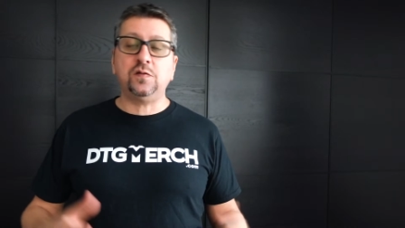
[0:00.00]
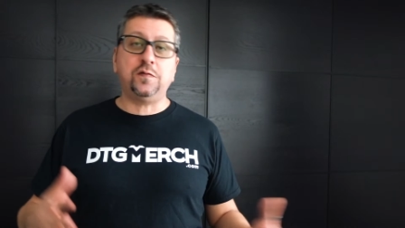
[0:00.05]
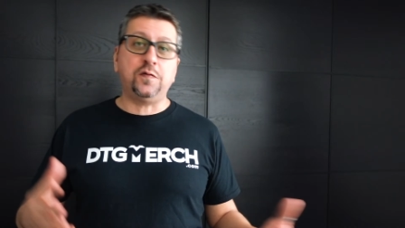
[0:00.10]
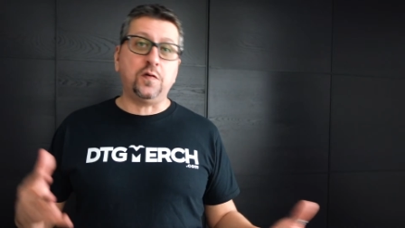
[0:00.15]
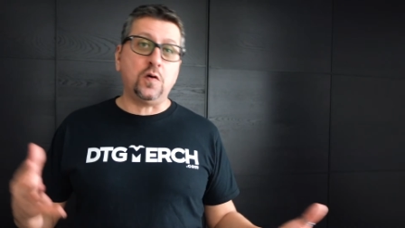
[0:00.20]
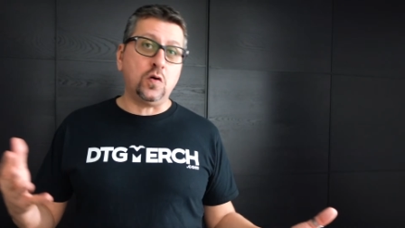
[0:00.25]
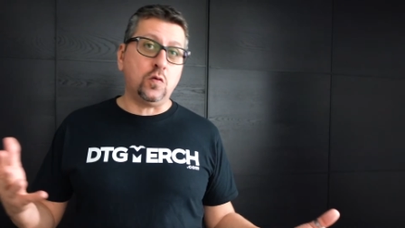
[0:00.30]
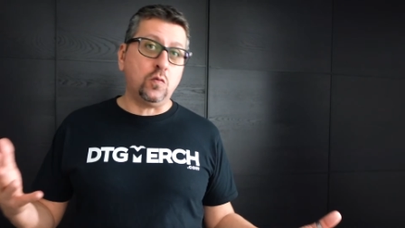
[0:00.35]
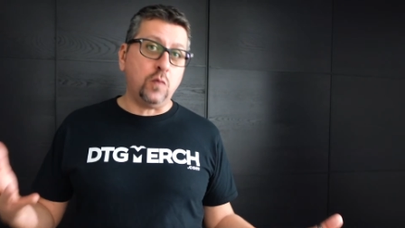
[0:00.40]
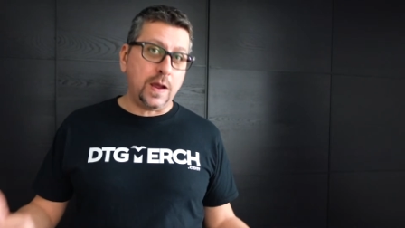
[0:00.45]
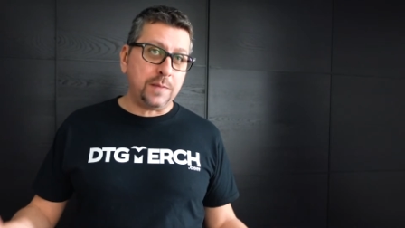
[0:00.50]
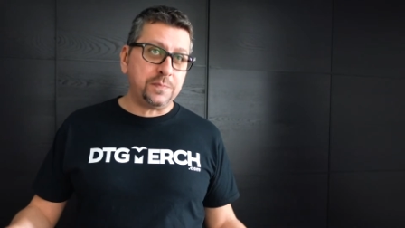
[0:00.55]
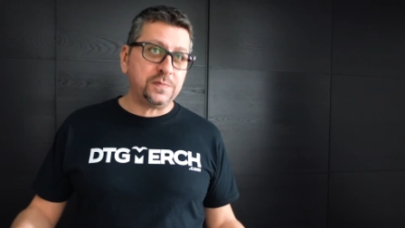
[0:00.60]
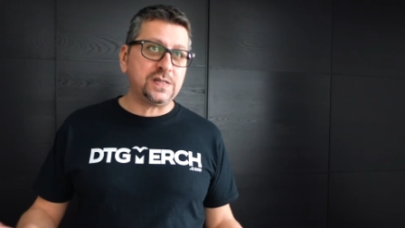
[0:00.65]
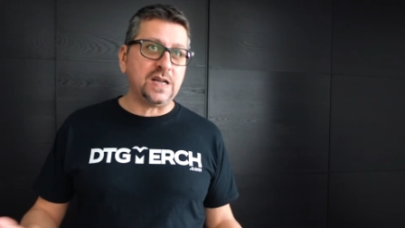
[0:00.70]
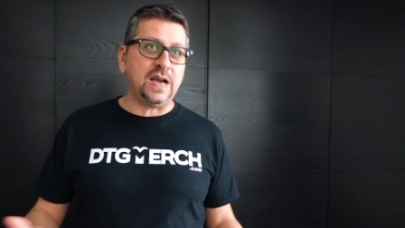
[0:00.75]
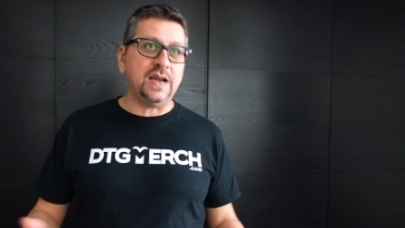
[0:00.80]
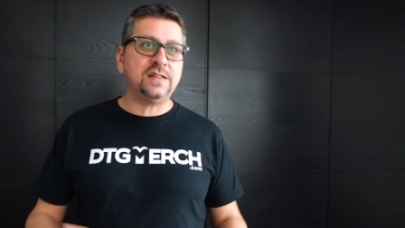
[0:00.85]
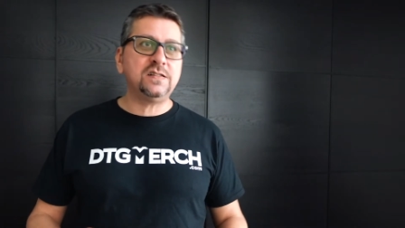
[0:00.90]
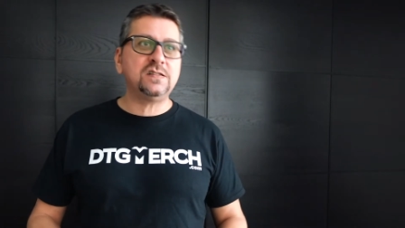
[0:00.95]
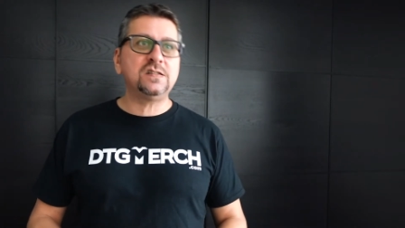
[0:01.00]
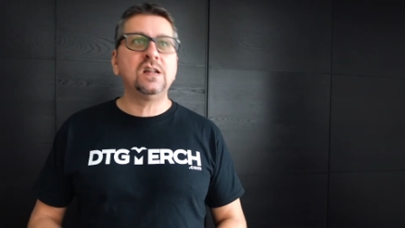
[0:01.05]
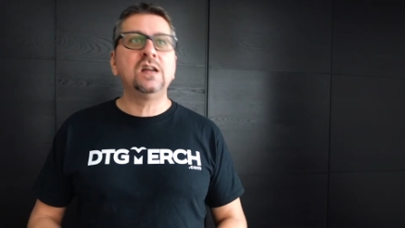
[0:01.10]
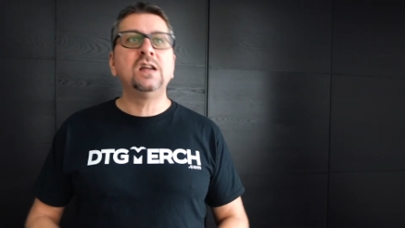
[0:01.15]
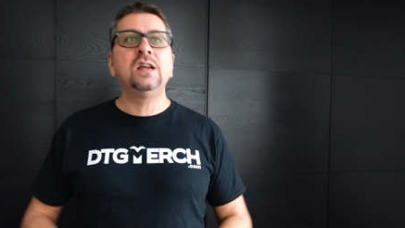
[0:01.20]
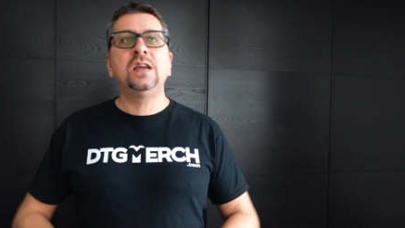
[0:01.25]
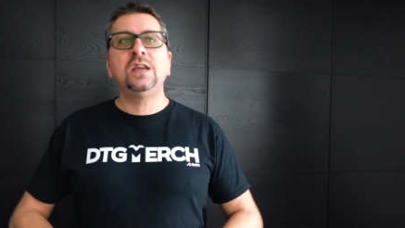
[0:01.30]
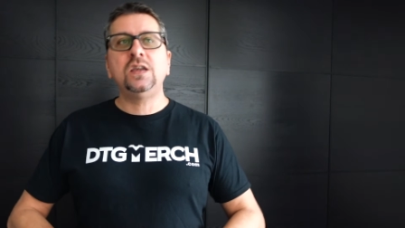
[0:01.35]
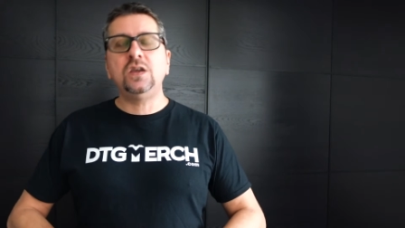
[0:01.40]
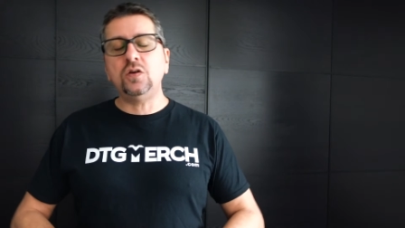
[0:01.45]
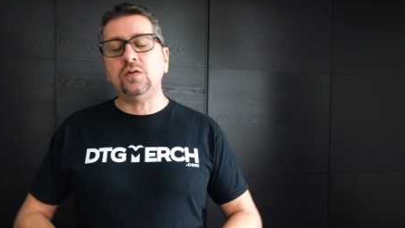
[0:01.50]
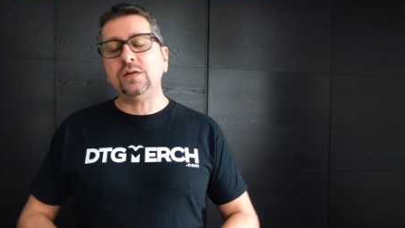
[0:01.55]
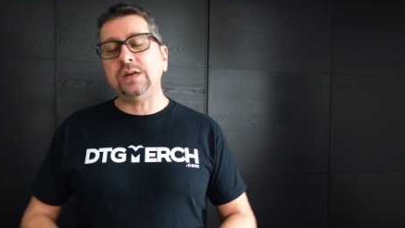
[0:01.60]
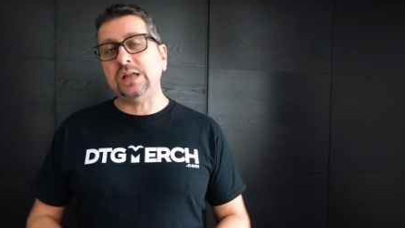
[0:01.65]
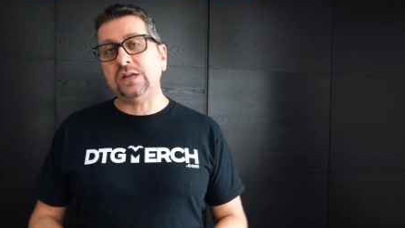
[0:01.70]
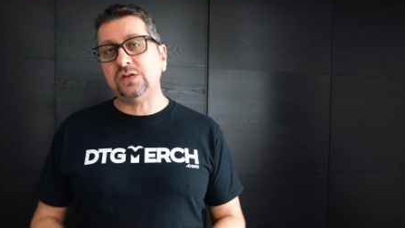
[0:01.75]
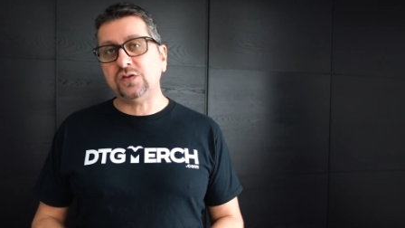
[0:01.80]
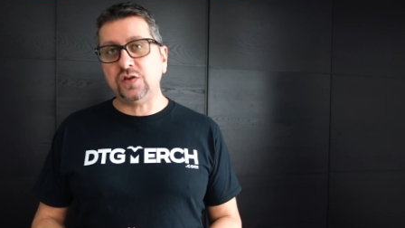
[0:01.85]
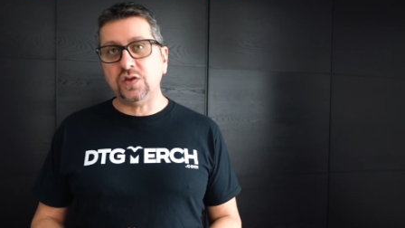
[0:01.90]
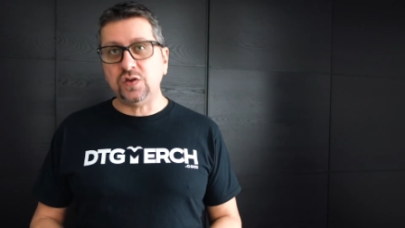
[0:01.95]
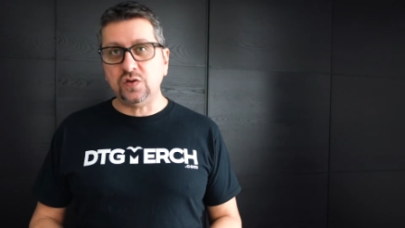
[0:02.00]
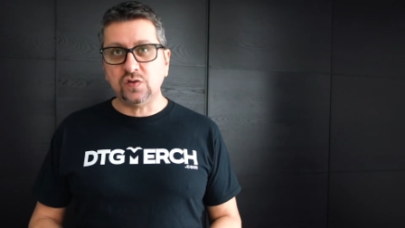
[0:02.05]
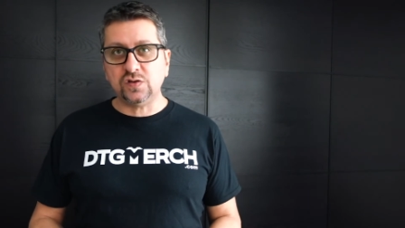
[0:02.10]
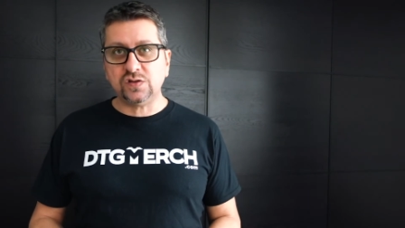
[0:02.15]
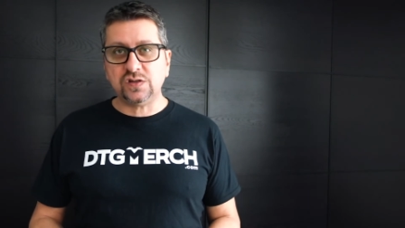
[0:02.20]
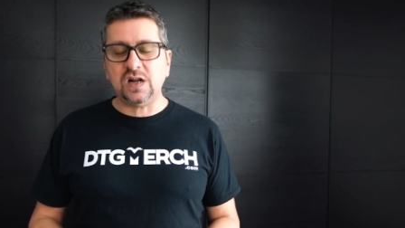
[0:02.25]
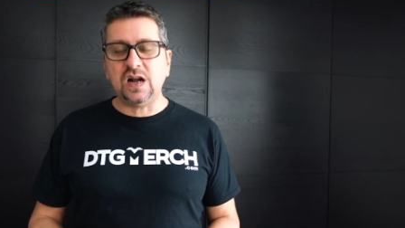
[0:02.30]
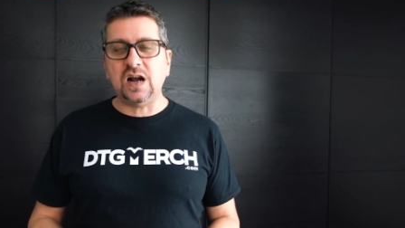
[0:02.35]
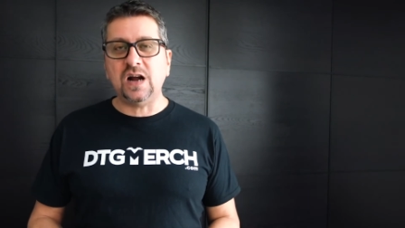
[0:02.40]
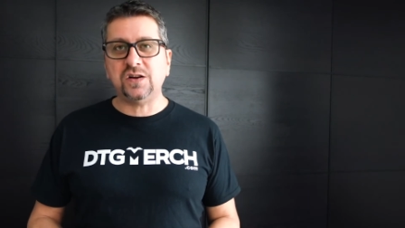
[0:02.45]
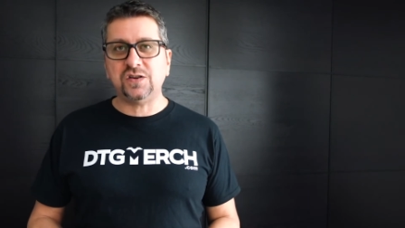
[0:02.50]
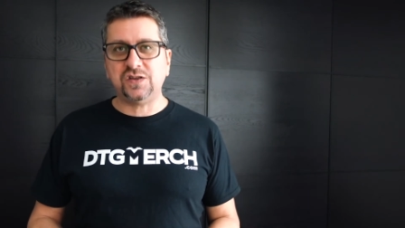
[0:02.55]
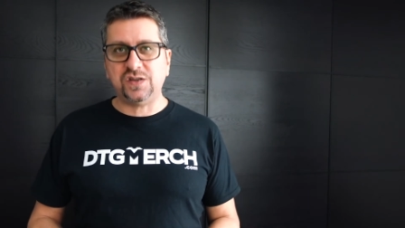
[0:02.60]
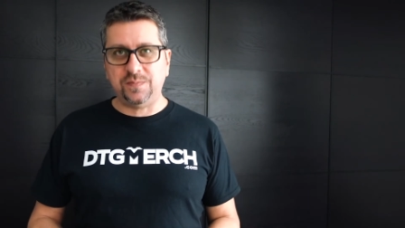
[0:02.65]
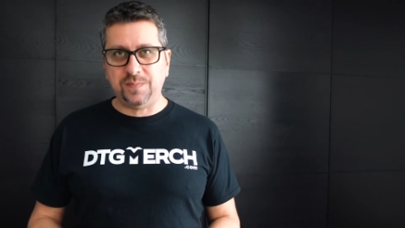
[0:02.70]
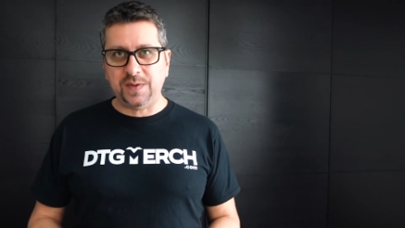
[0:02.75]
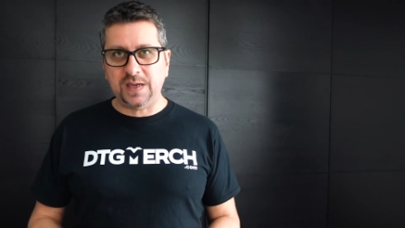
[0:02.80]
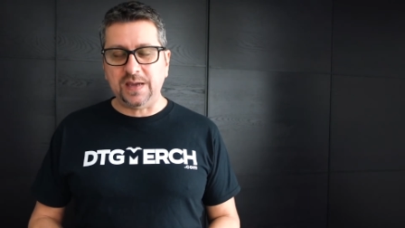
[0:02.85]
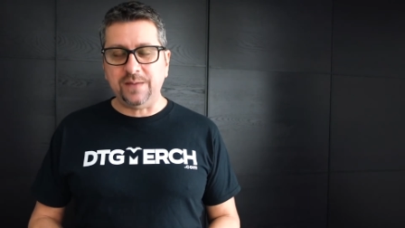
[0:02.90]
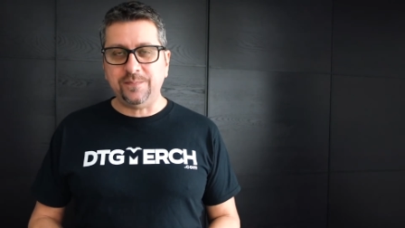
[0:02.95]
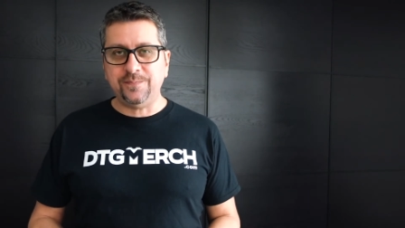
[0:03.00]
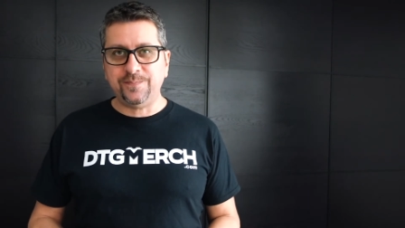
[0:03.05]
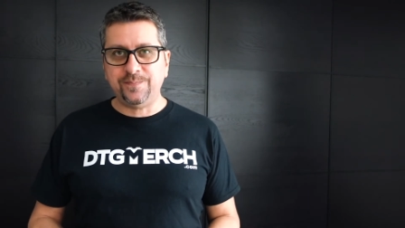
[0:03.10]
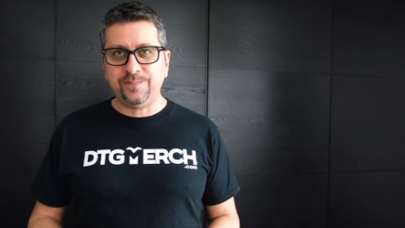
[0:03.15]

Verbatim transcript: for websites, you need to use R G B.